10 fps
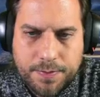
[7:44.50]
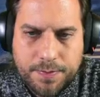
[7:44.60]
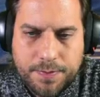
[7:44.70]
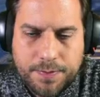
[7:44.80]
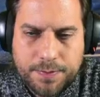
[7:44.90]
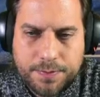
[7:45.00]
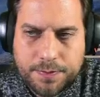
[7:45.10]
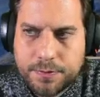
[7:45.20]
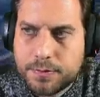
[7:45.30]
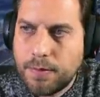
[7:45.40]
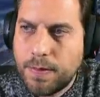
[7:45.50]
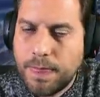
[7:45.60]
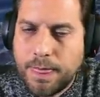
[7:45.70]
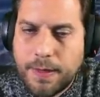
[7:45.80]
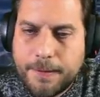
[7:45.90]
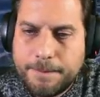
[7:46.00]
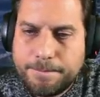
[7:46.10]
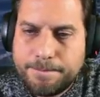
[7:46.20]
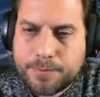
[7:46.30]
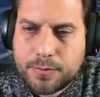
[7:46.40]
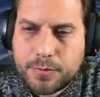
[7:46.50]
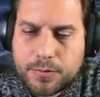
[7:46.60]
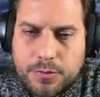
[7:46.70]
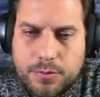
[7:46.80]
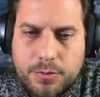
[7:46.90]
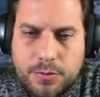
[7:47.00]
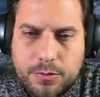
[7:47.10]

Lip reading: (no one is talking)